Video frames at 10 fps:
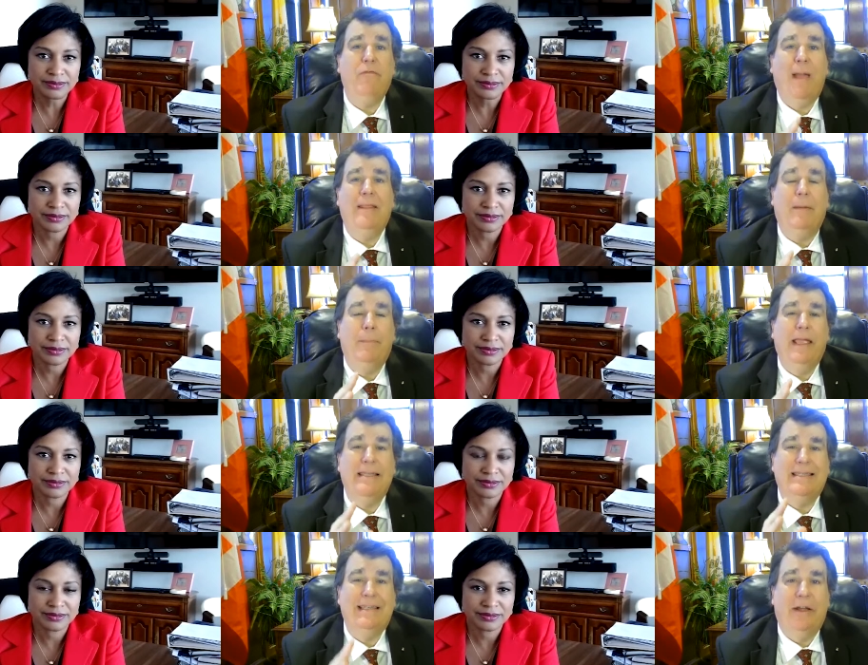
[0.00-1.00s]
Speaker 1: you've made the
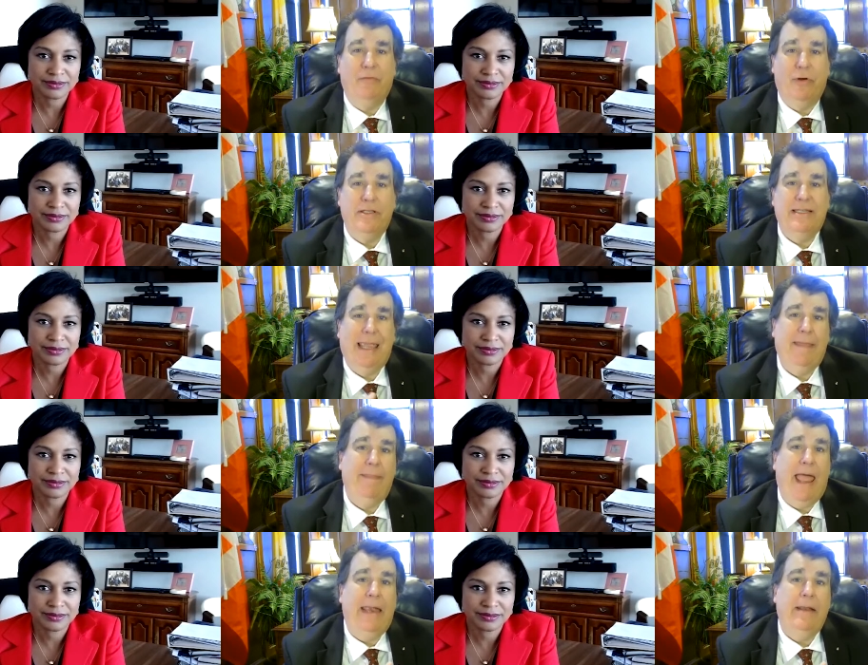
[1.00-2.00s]
biggest difference
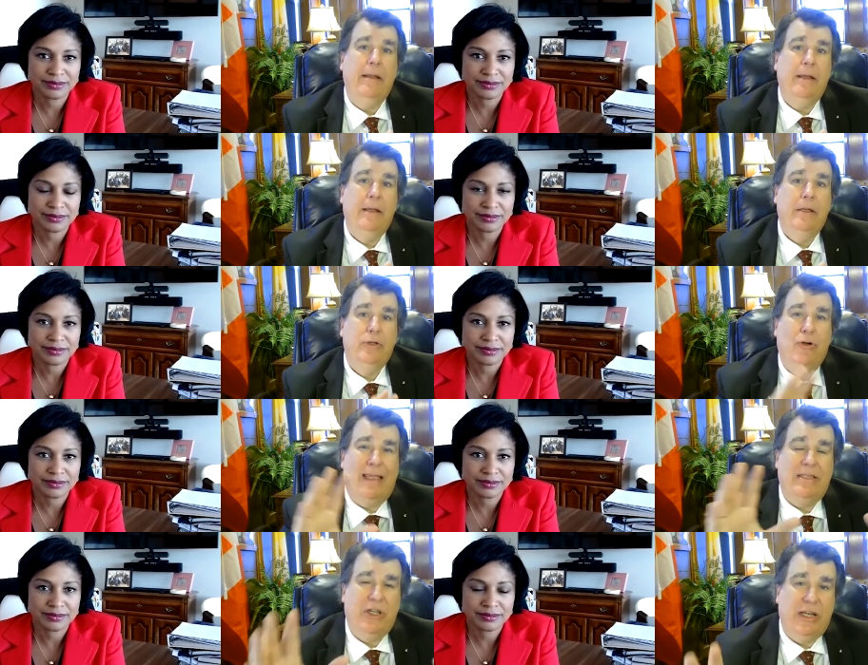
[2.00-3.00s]
in that
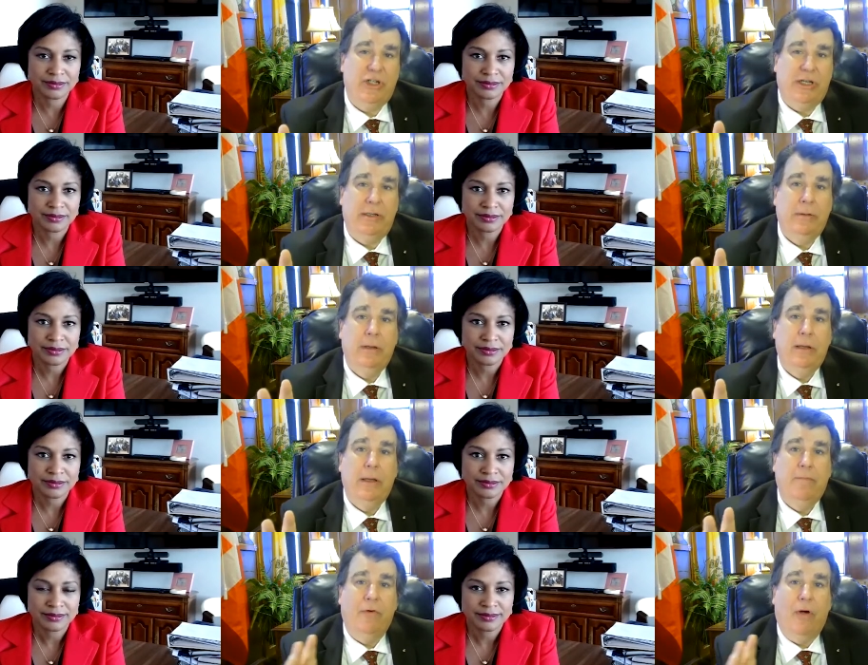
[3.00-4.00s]
transition
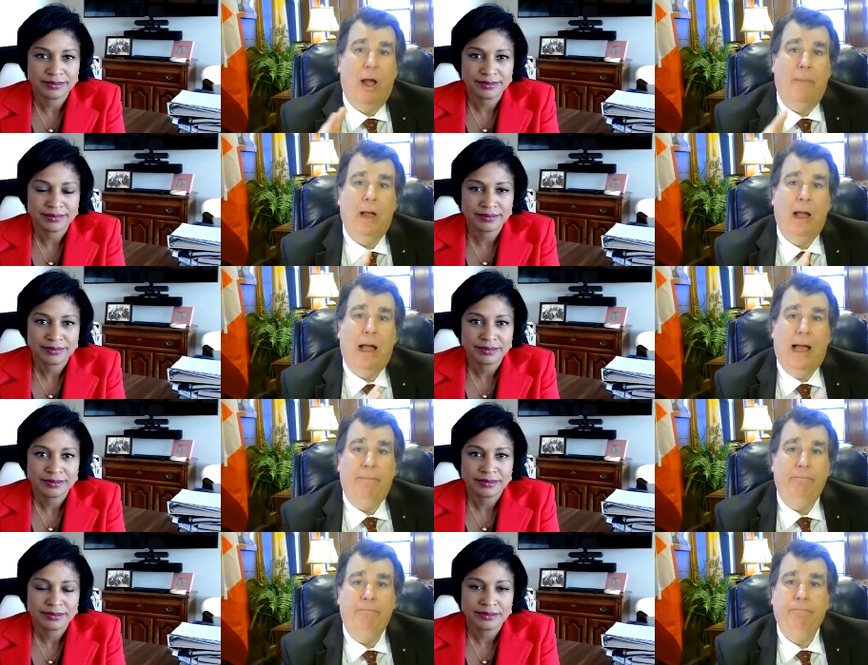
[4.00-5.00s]
from,
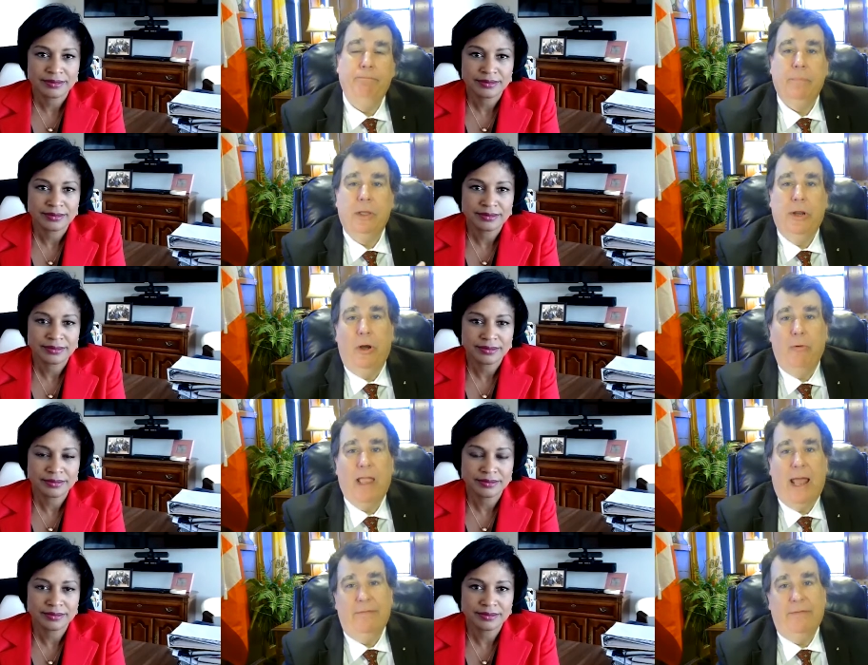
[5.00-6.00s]
um, you know,
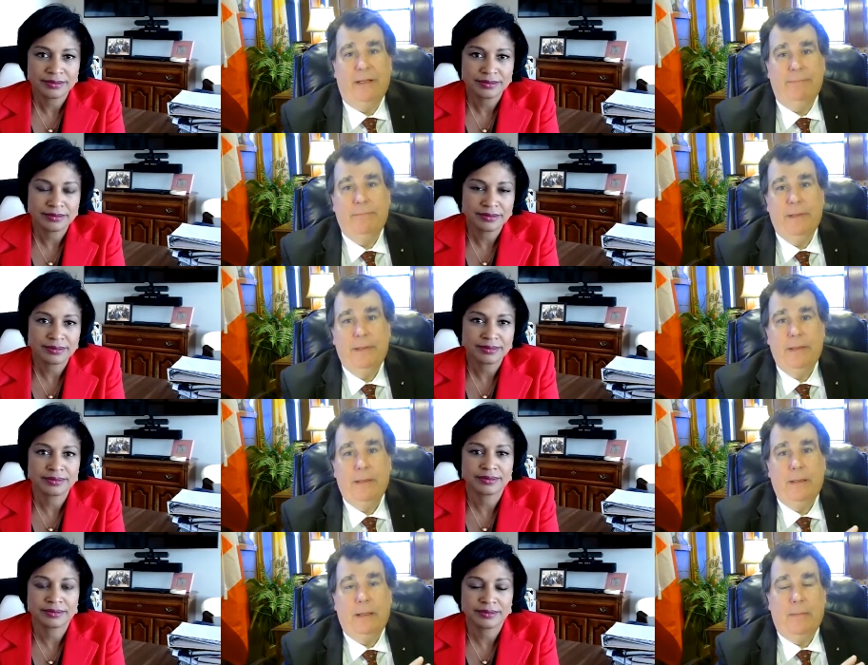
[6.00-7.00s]
kind of a,
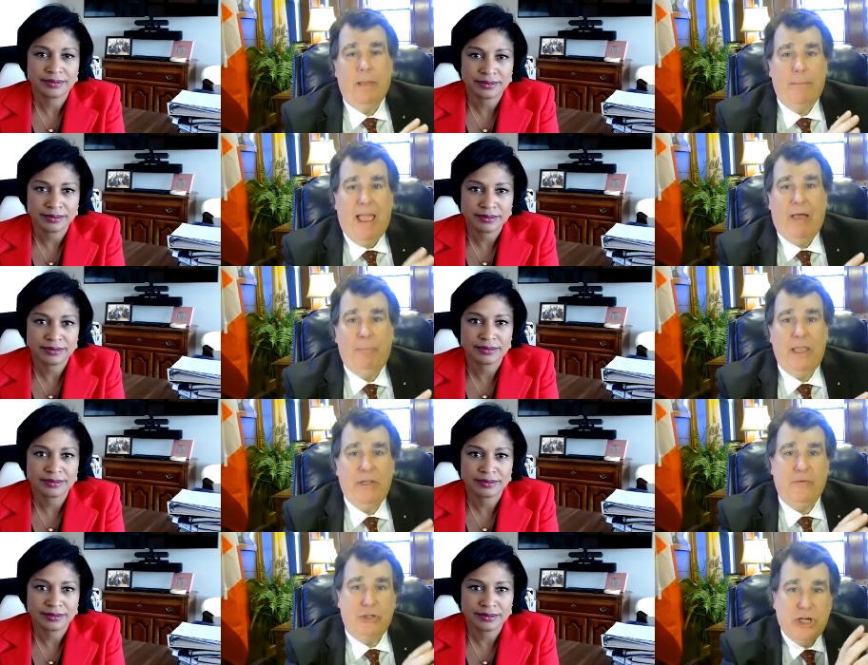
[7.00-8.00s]
a
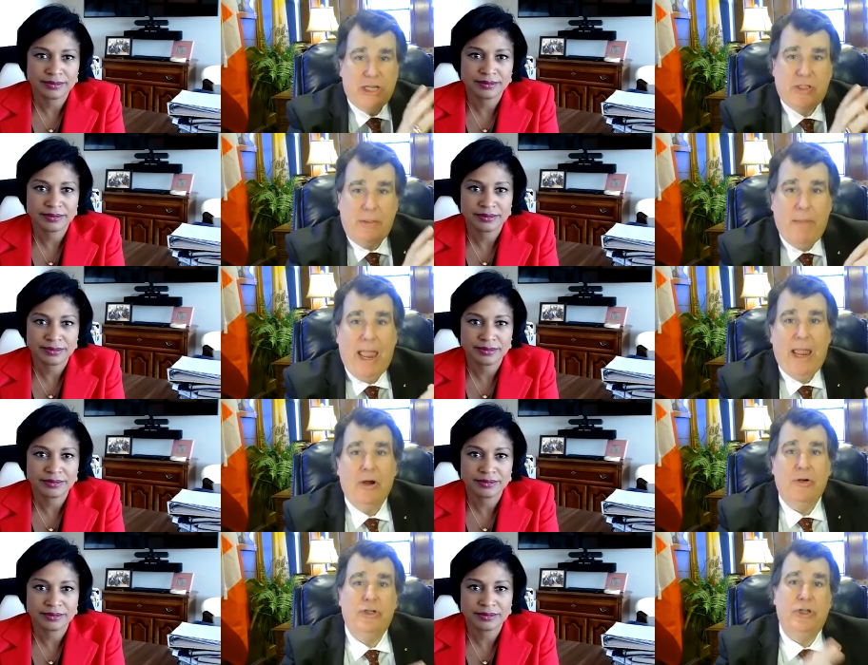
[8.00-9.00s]
mouthpiece for just the
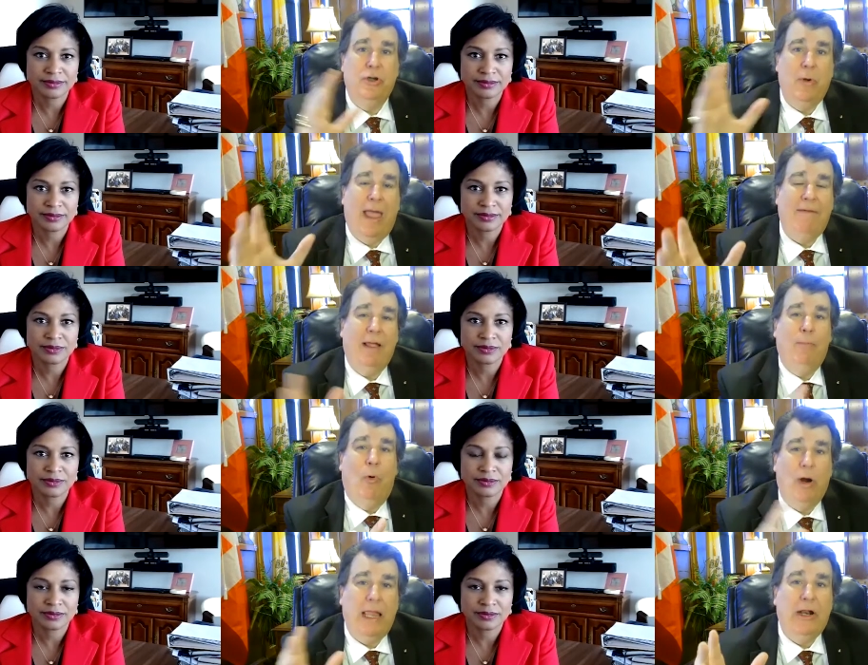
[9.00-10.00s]
mayor to having a
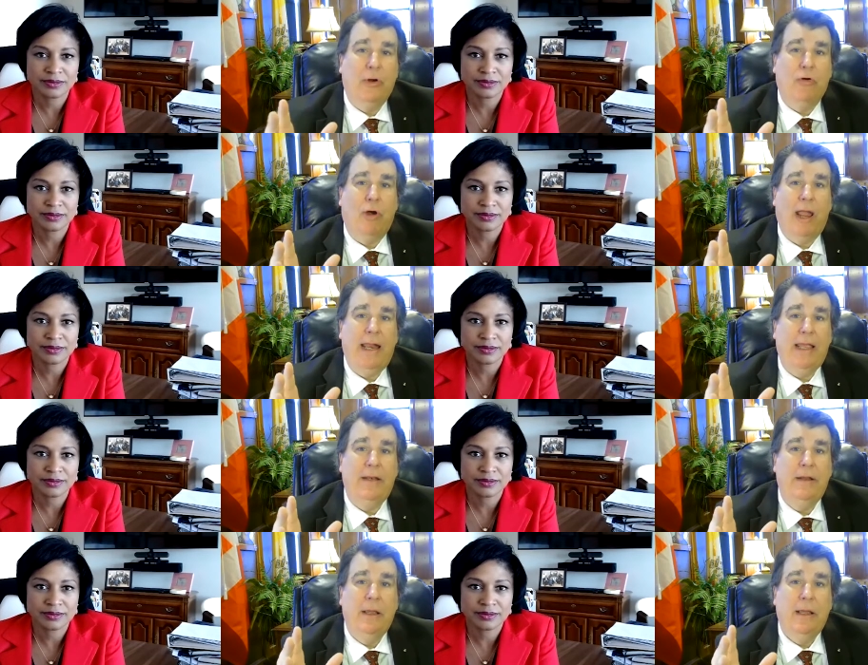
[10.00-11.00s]
more
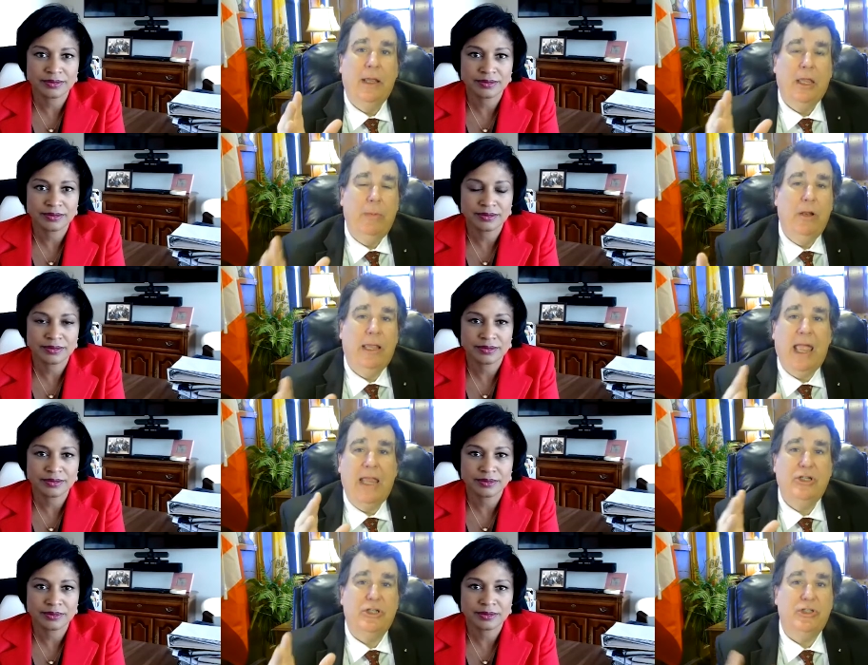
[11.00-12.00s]
integrated
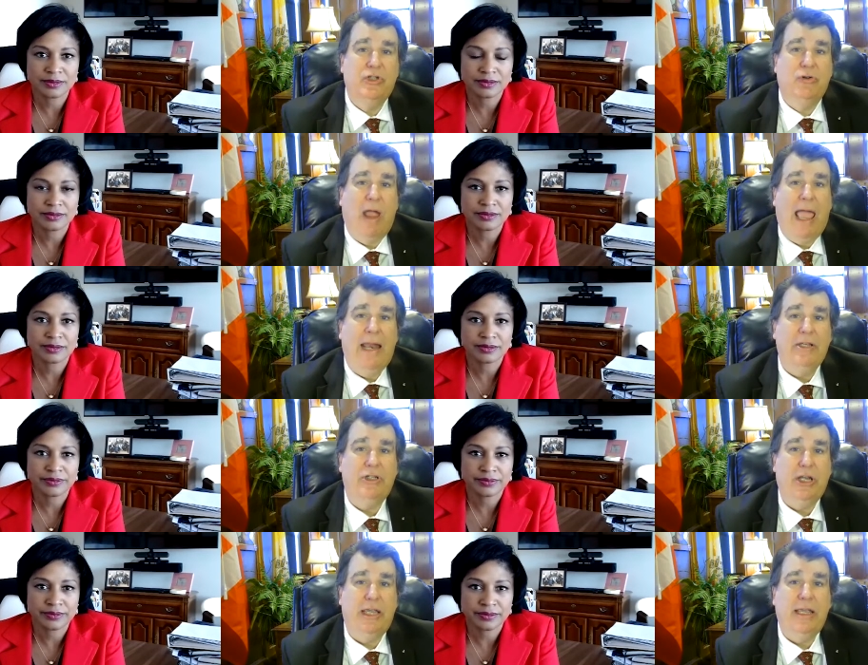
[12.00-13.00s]
communication
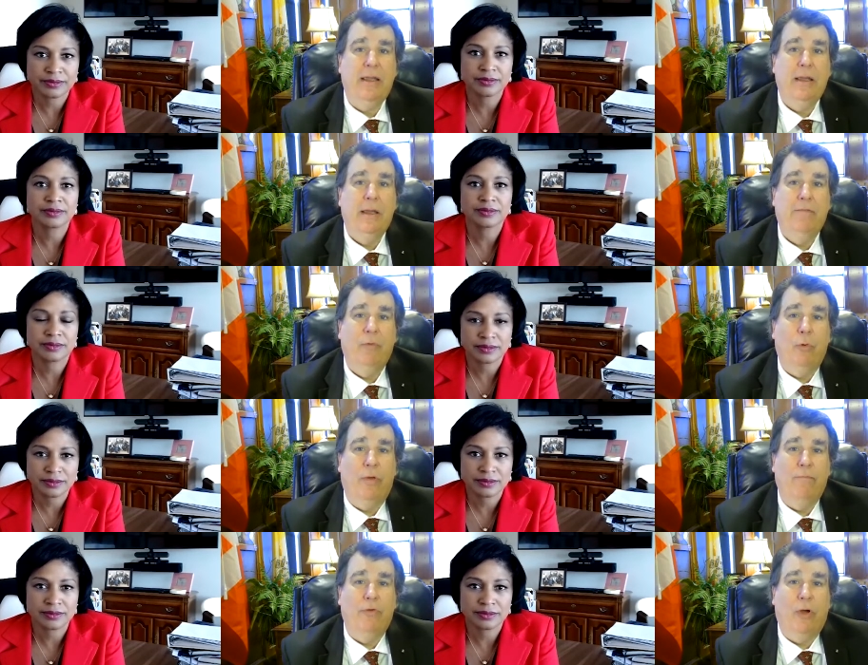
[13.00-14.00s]
strategy for
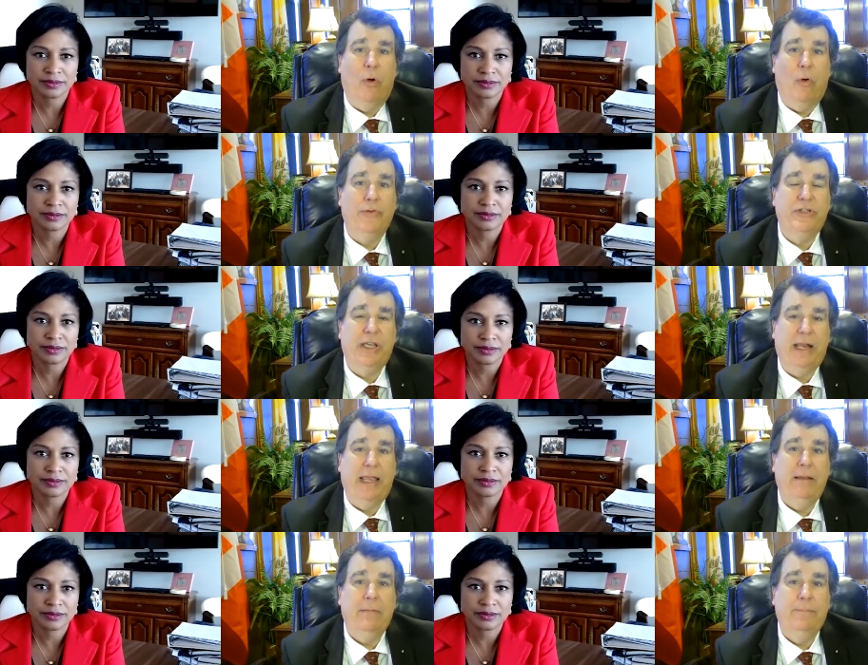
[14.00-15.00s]
the for the whole
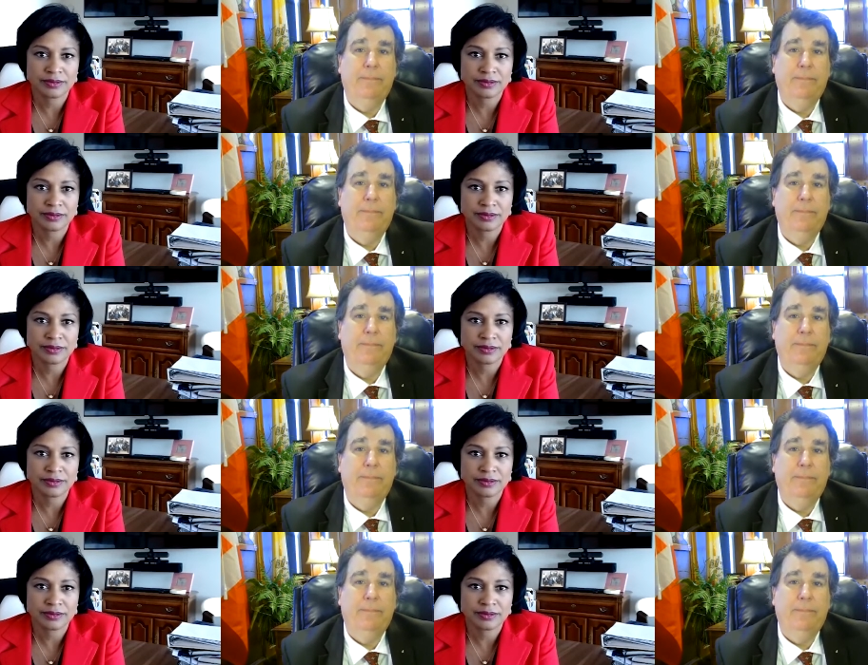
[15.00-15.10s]
city